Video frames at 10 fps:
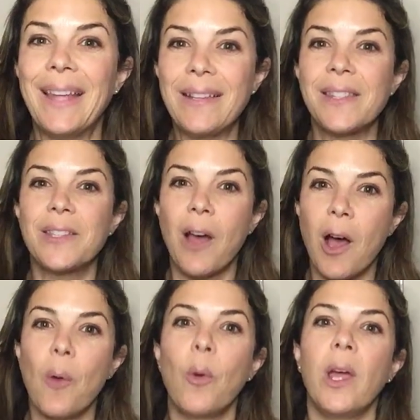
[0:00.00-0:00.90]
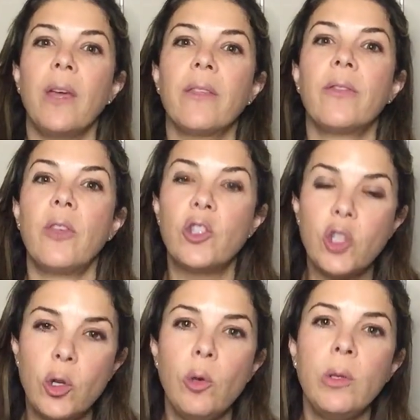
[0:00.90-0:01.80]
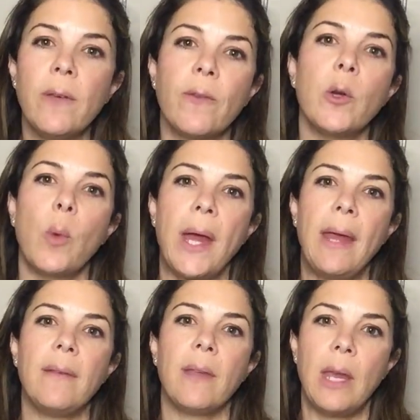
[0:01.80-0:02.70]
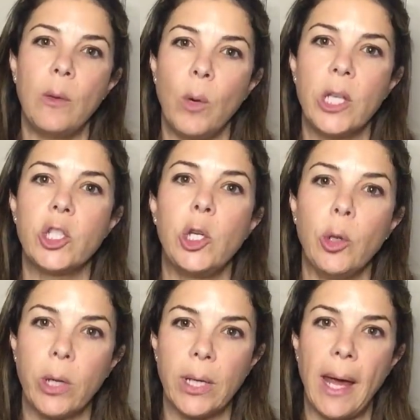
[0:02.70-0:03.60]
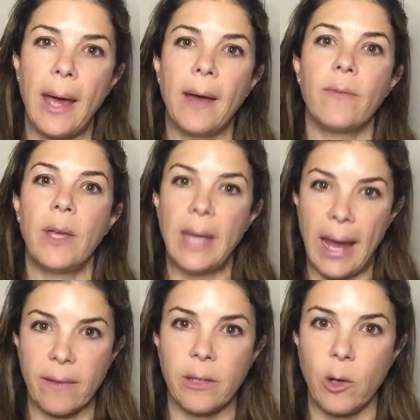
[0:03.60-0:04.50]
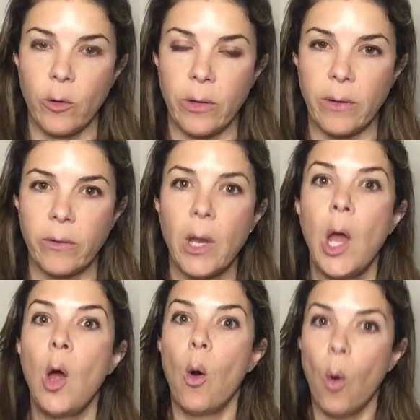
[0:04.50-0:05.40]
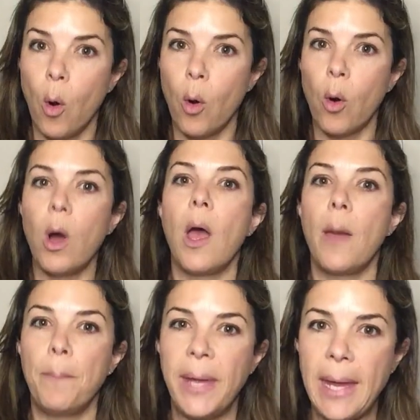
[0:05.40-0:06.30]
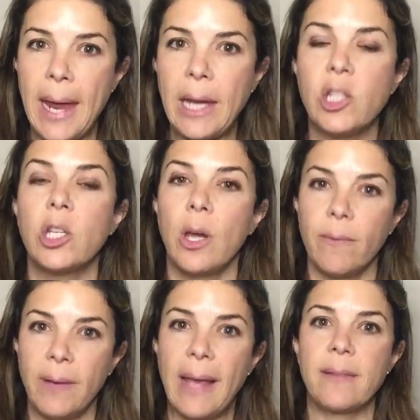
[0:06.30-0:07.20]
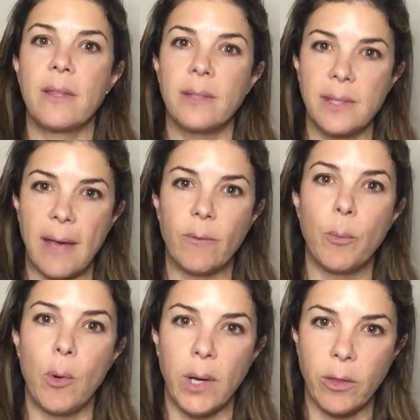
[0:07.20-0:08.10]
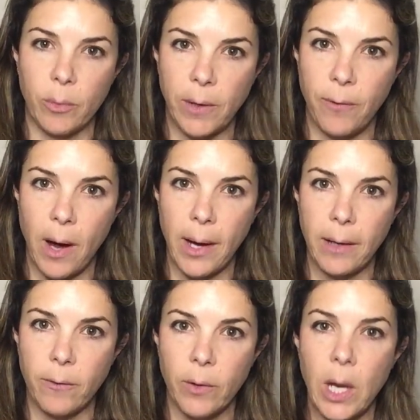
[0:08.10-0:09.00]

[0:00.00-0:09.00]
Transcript: let's start with the two different ways in which you can have an acidosis or a pH of less than 7.35.